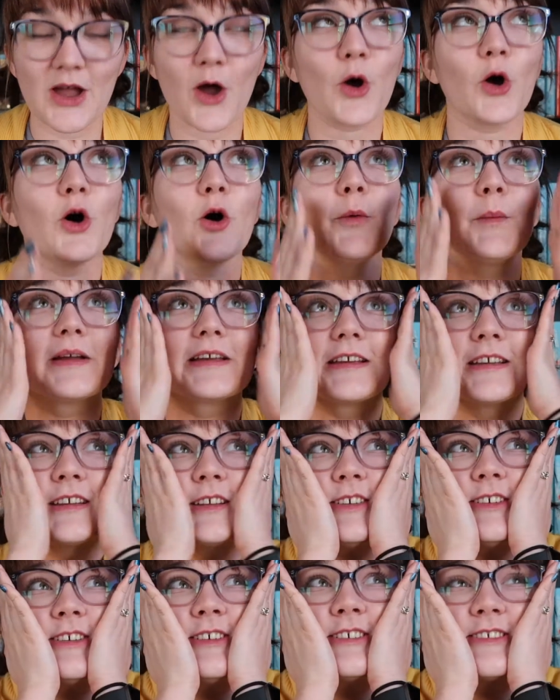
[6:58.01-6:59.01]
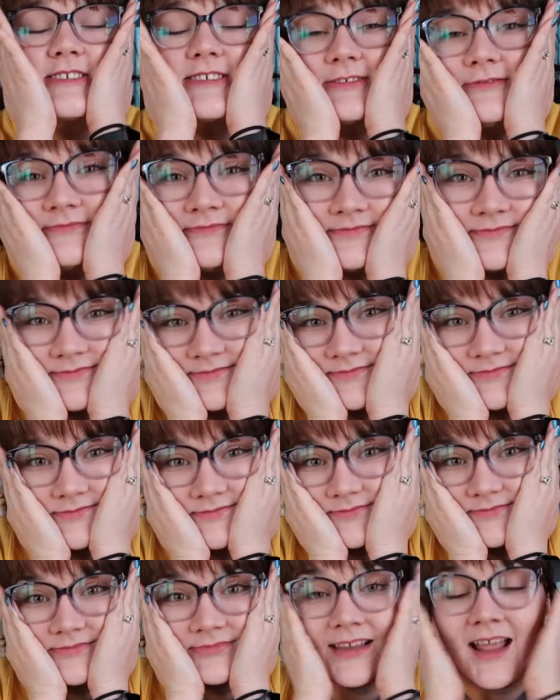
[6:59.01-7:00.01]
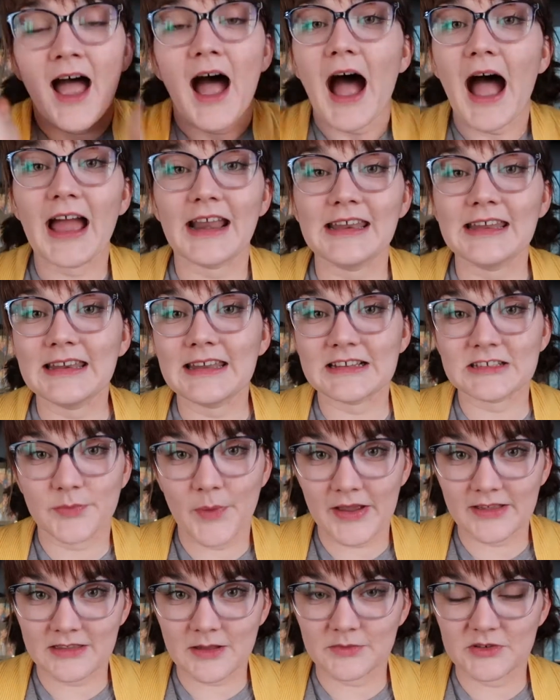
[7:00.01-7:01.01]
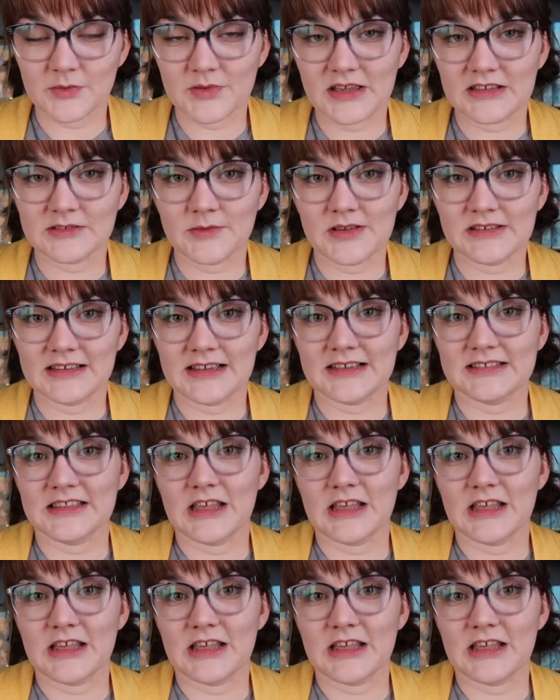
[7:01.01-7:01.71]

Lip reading: Oh my goodness. I didn't expect them to be as amazing as